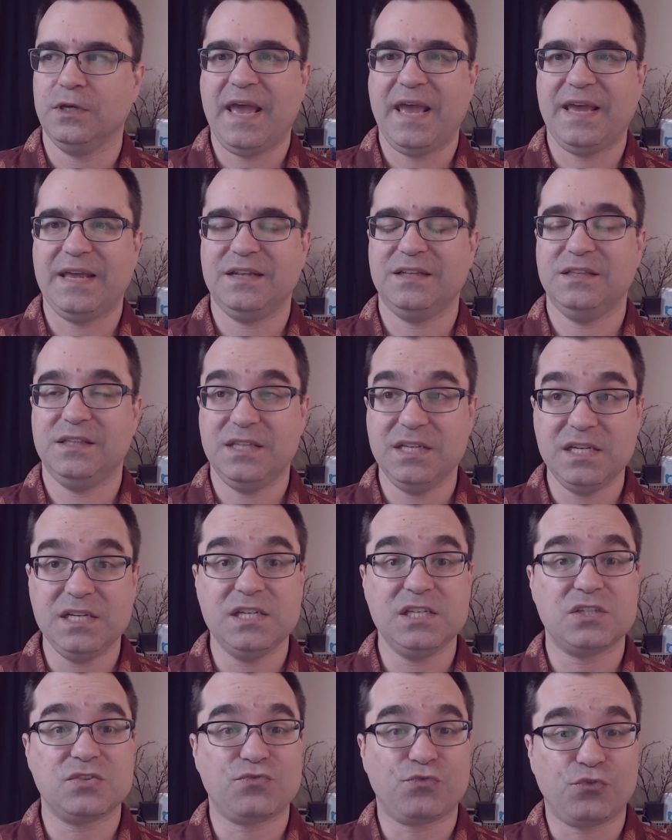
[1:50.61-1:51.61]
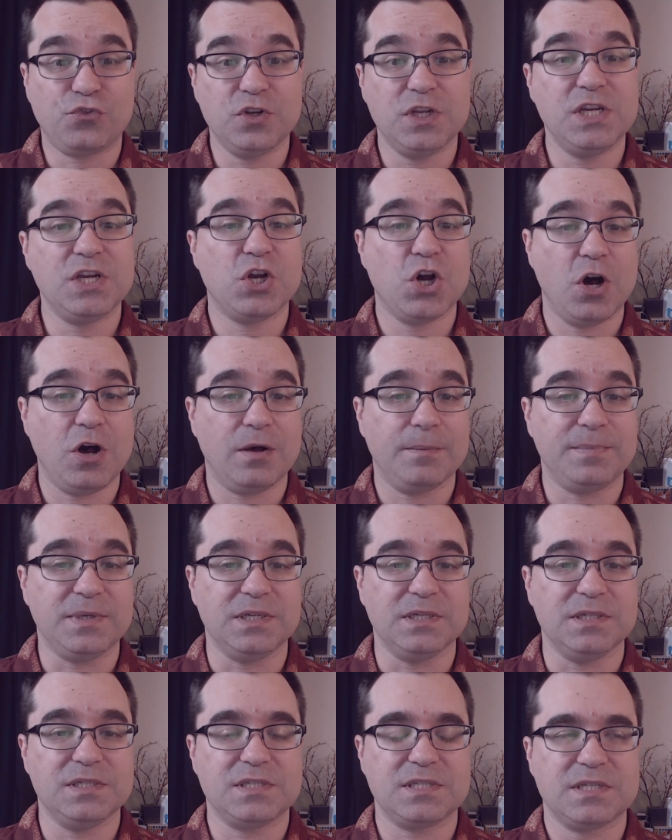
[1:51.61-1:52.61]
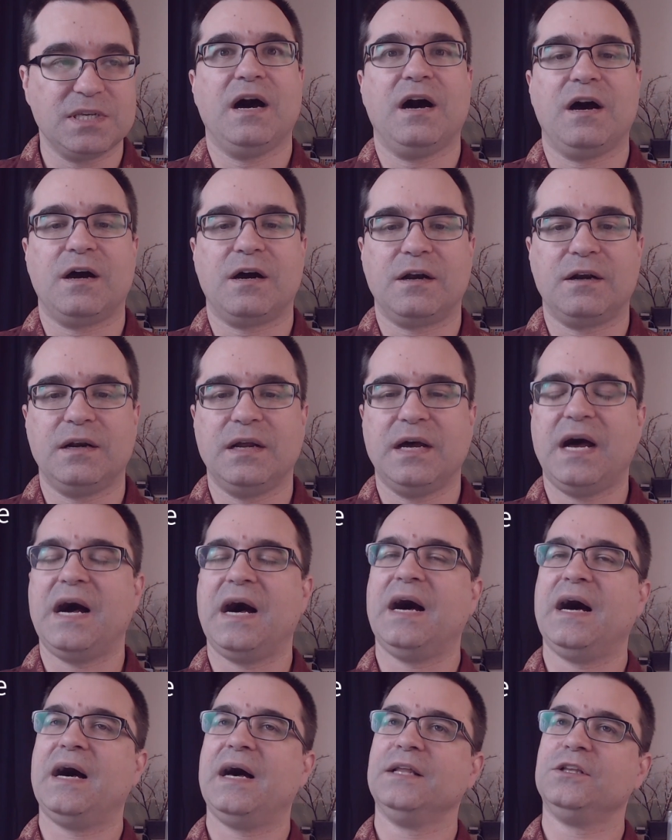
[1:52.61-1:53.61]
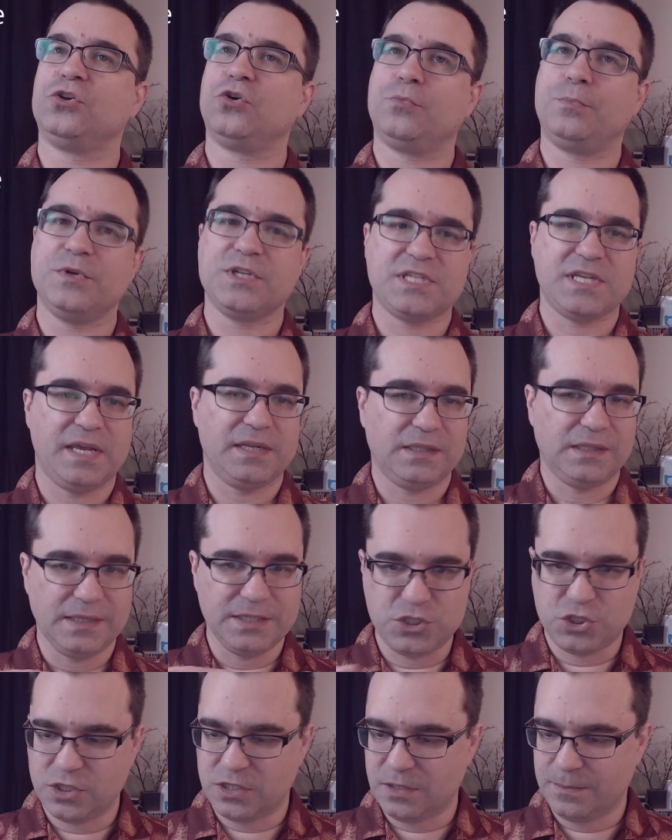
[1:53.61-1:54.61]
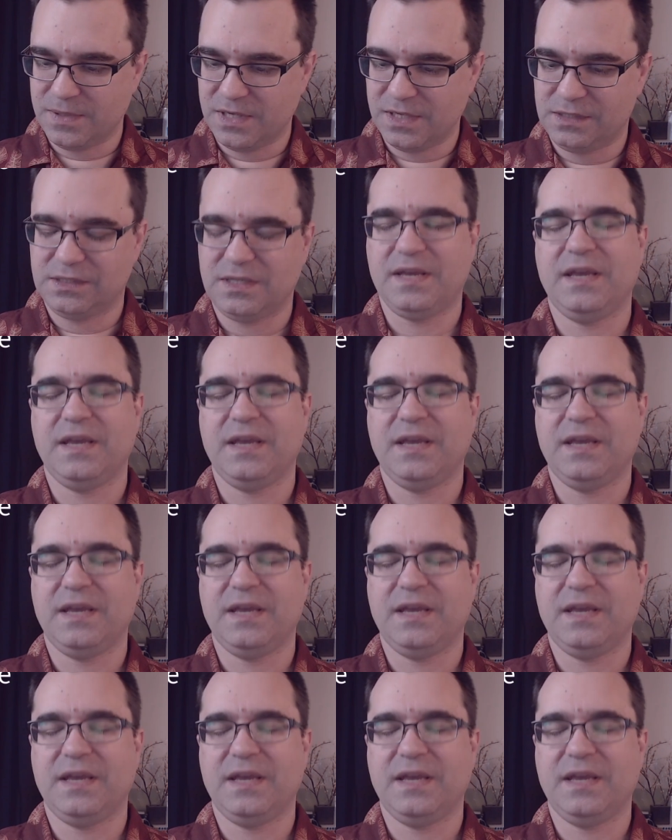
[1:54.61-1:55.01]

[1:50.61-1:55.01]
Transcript: and these free copies are 100% legitimate